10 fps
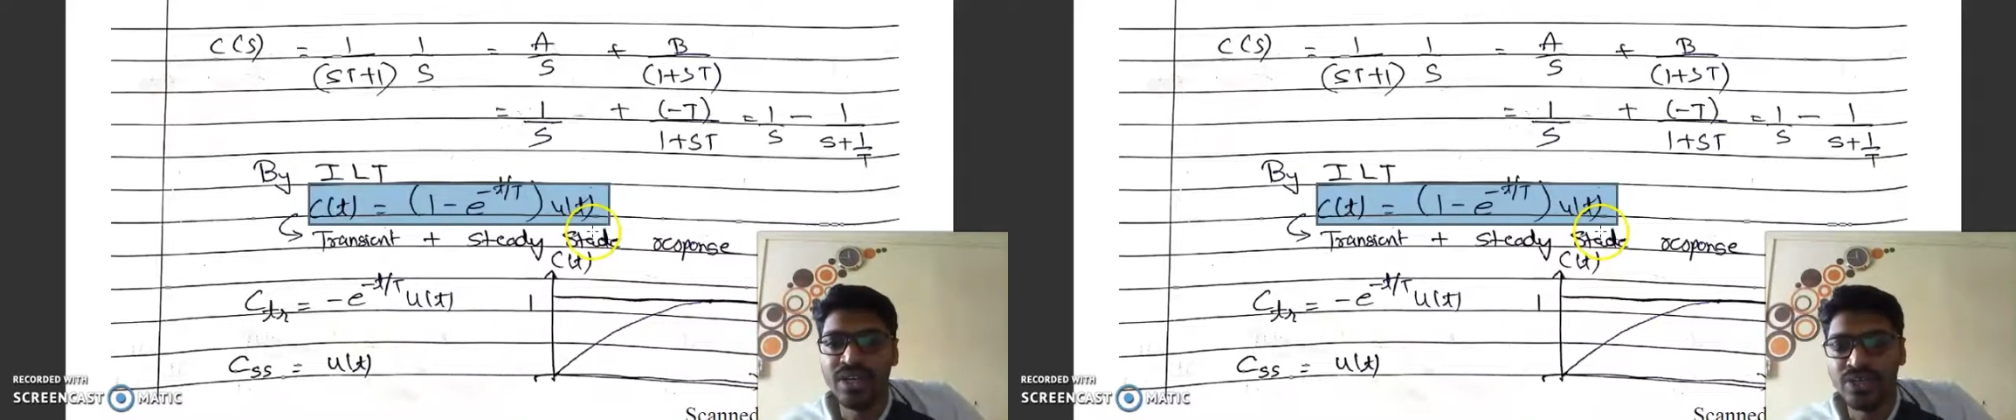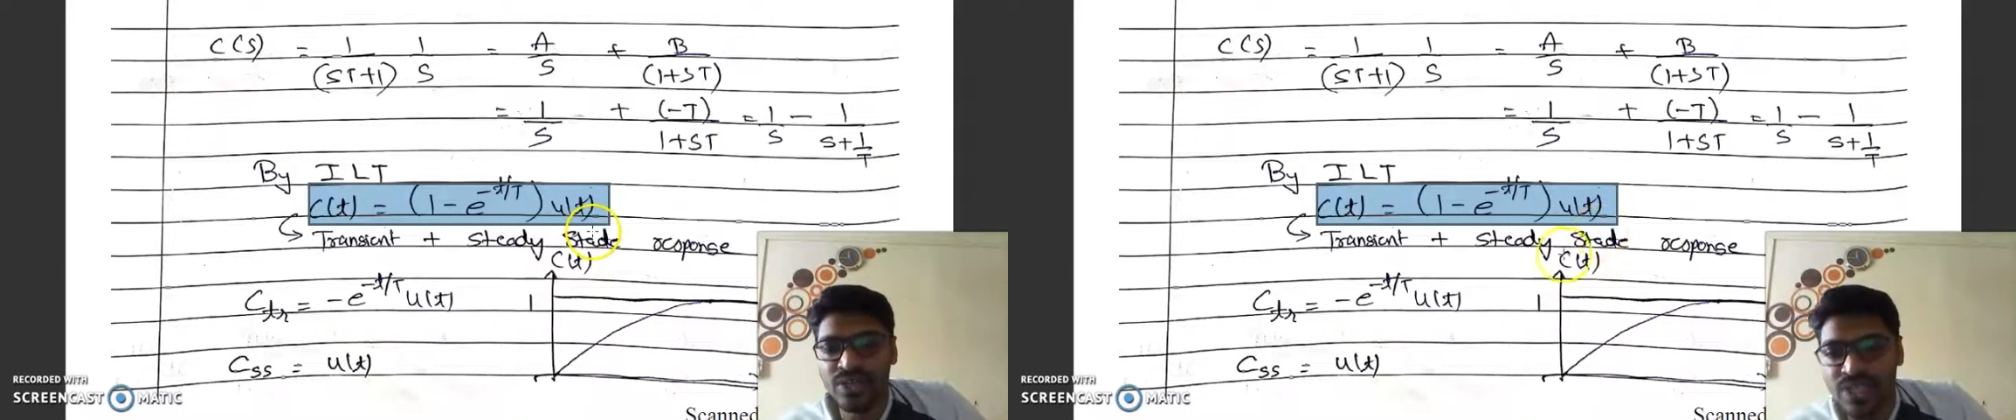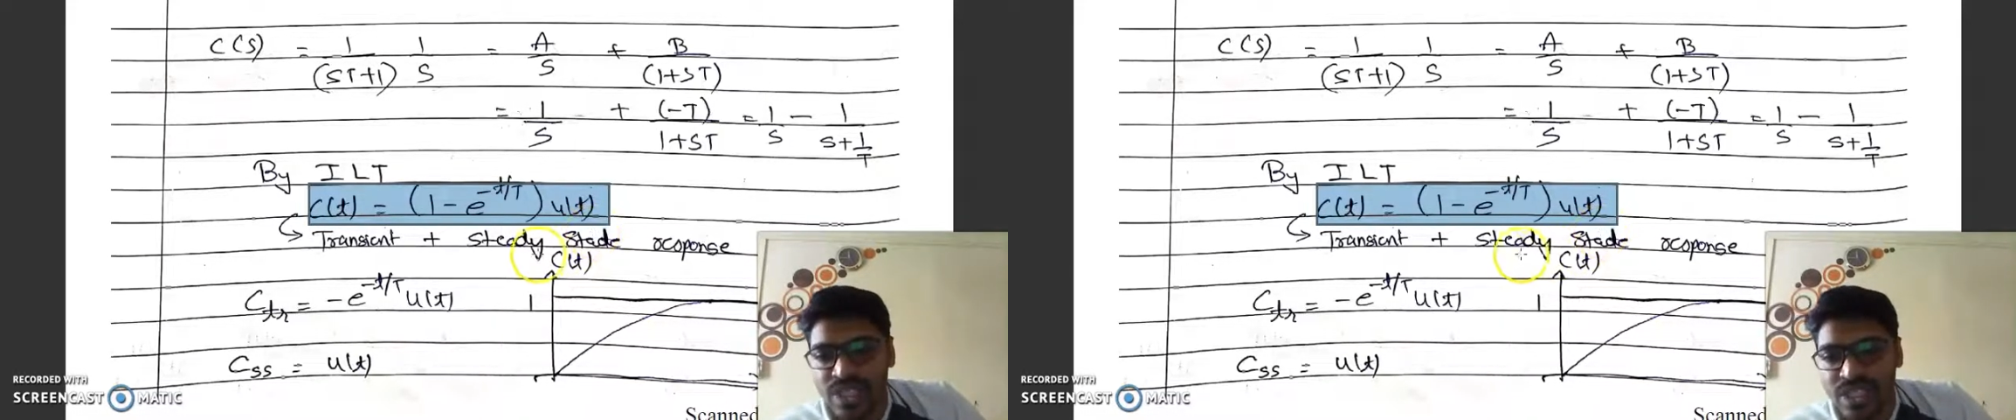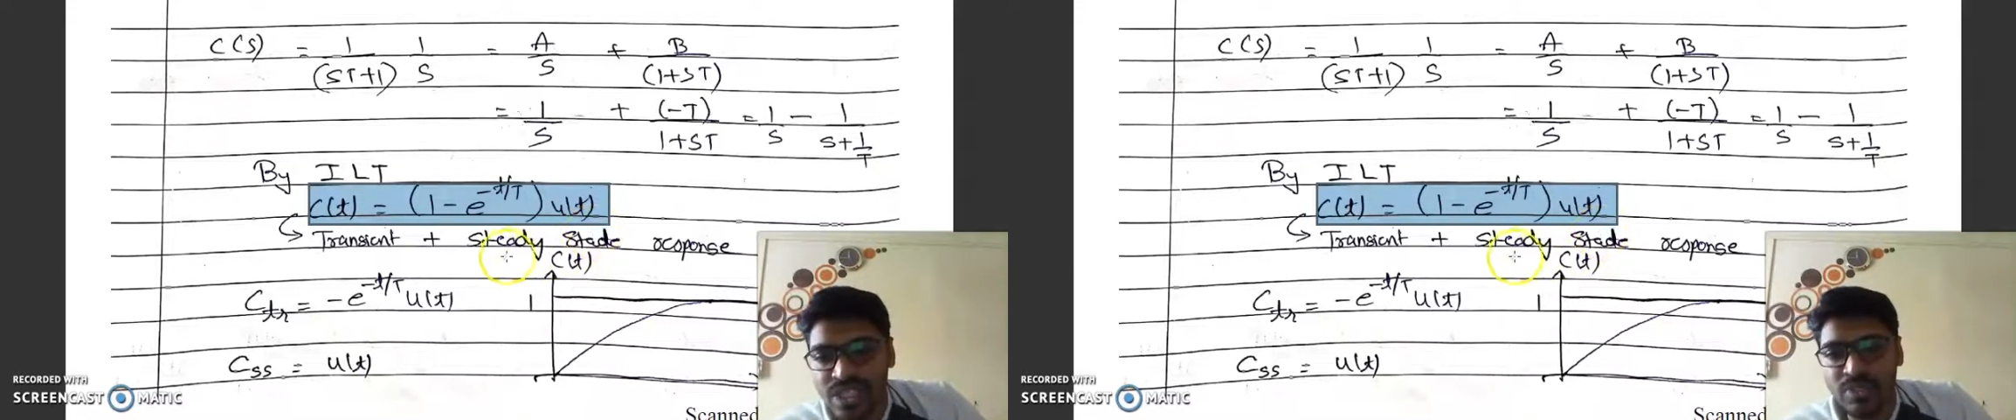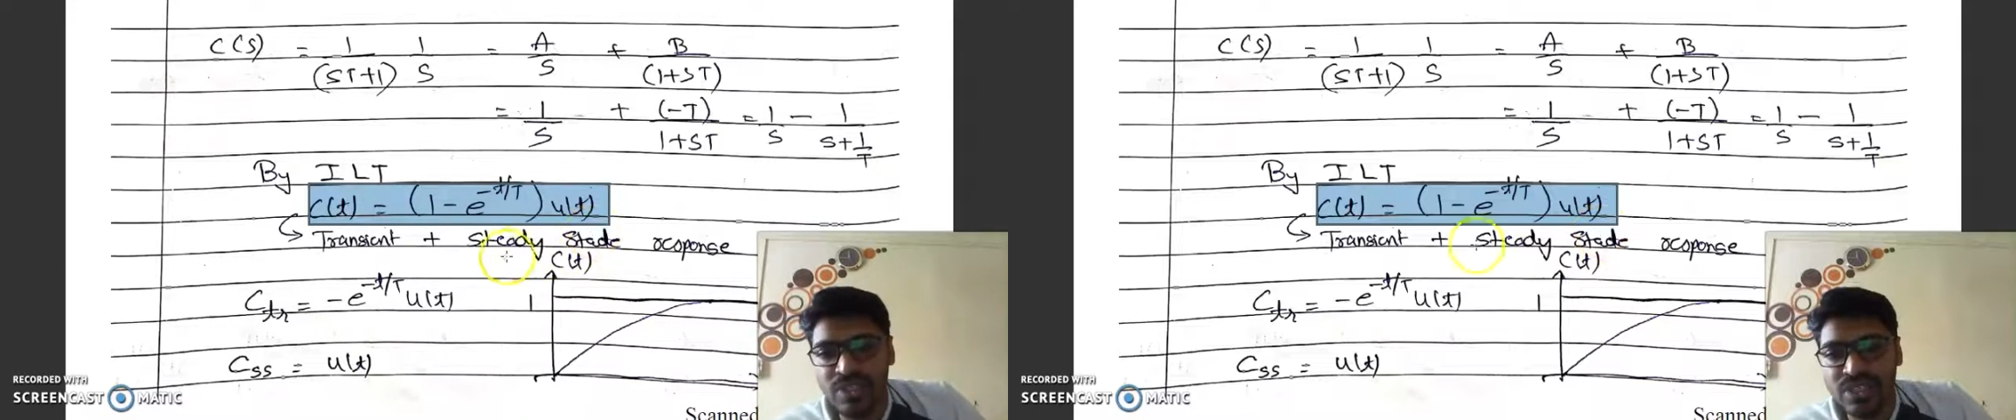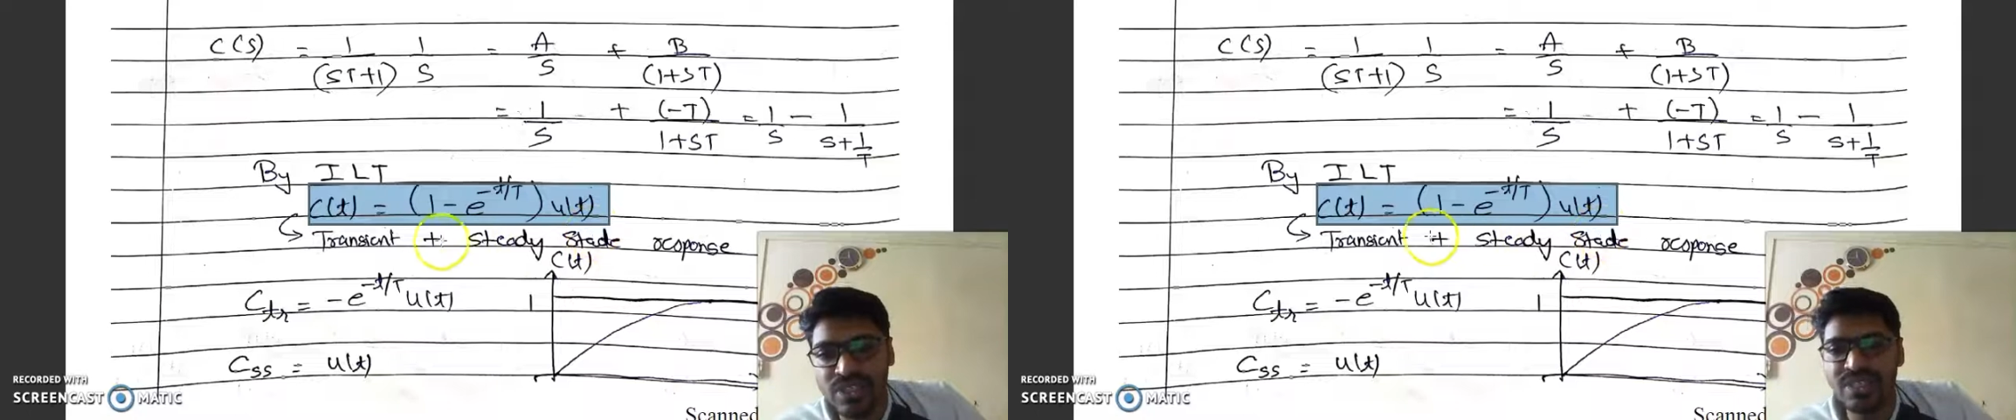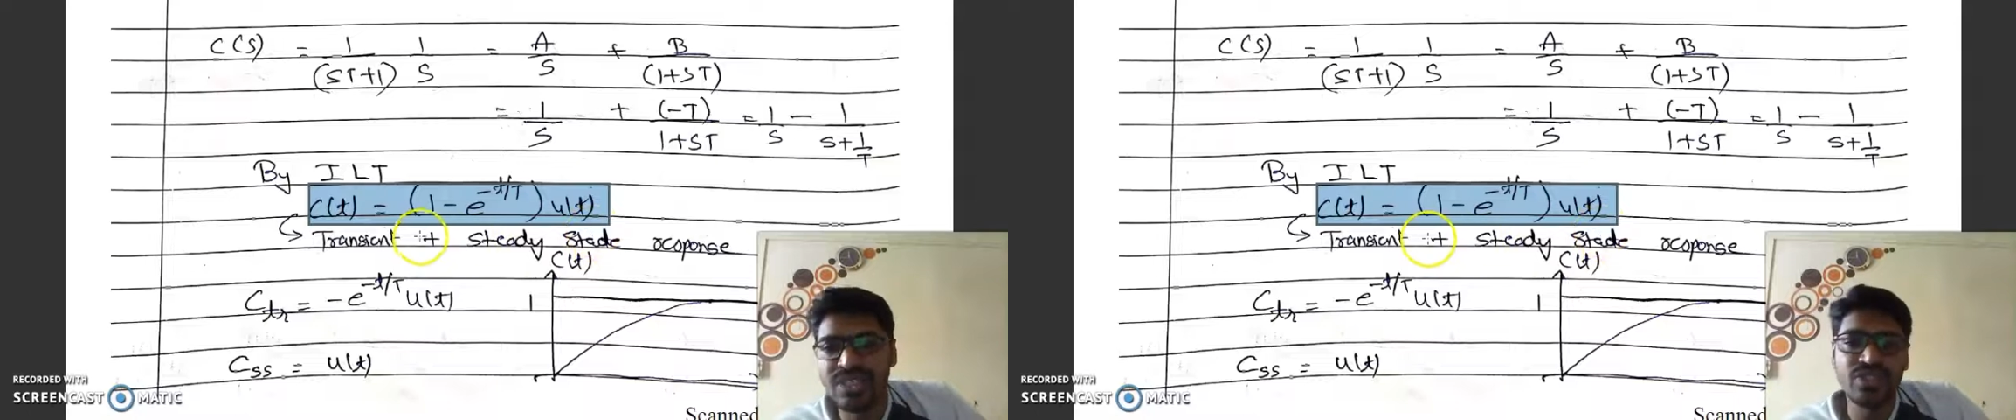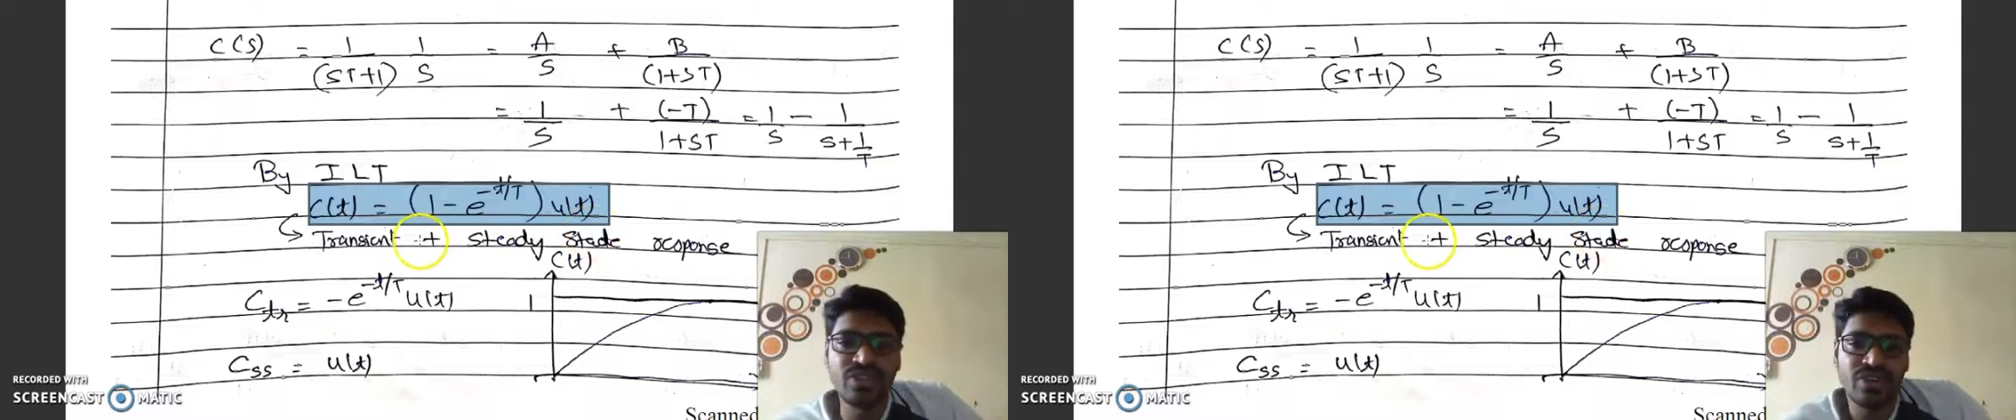So this response
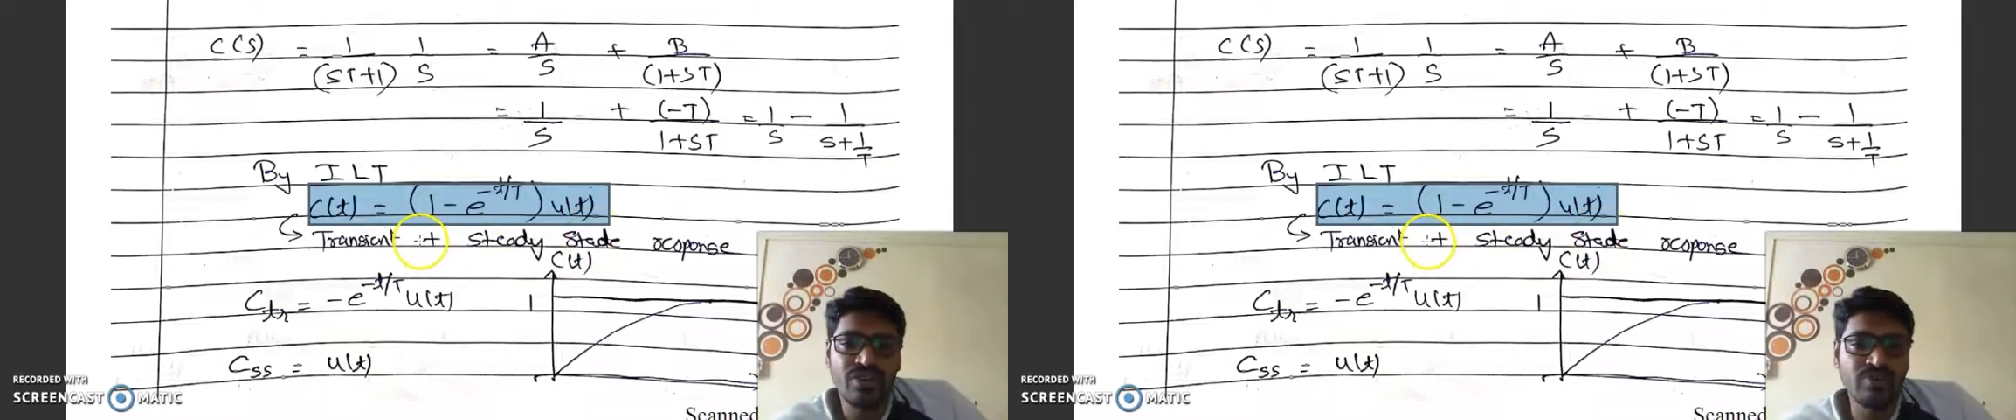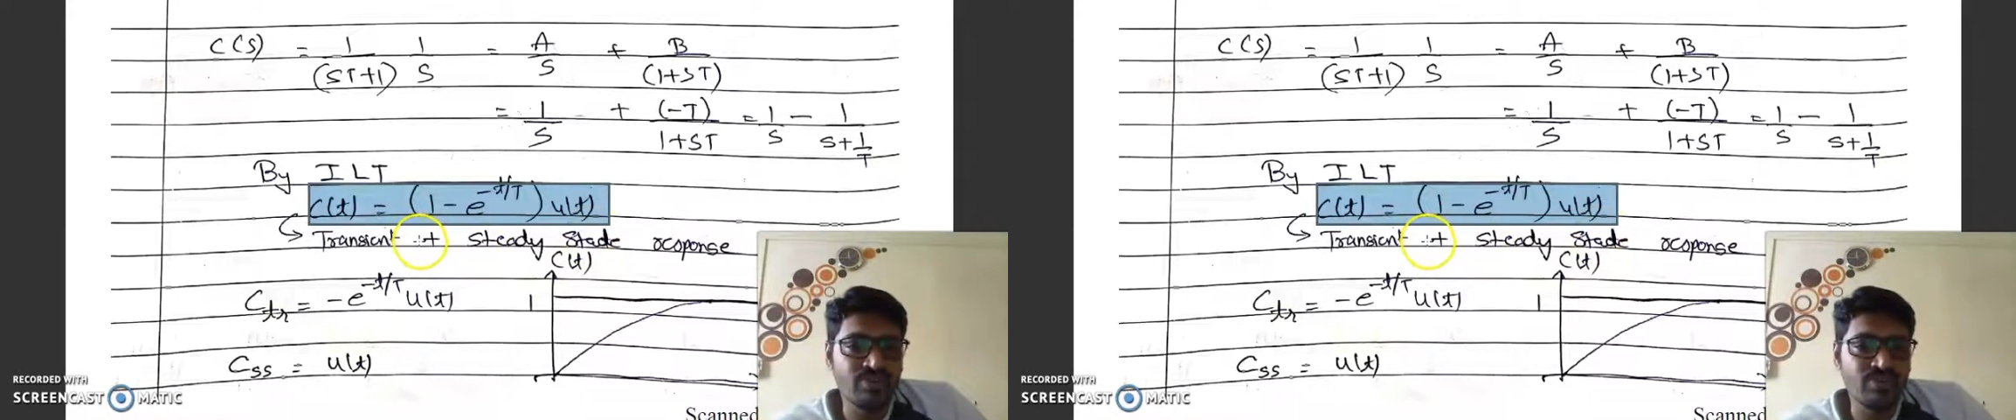consists of